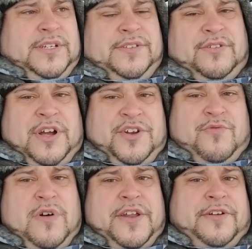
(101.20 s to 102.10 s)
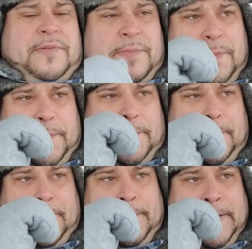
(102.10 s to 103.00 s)
They're underwater.
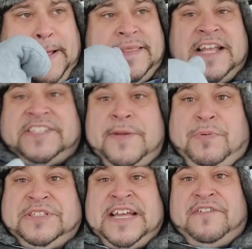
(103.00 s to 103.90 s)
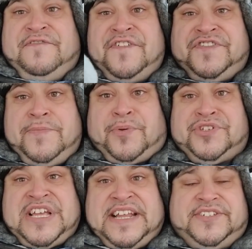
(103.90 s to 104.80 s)
Unless they put down
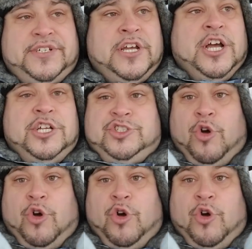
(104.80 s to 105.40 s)
50%.